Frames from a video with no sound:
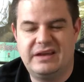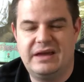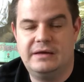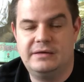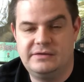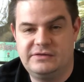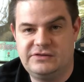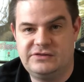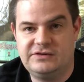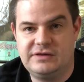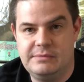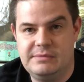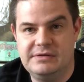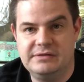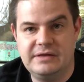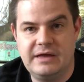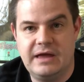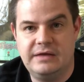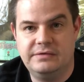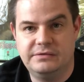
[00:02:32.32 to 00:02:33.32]
and his
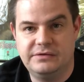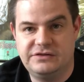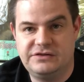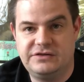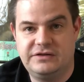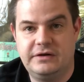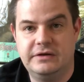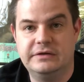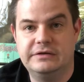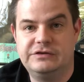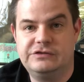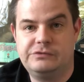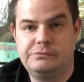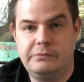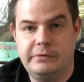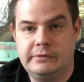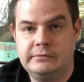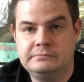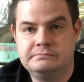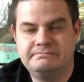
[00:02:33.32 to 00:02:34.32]
seemingly endless killing spree.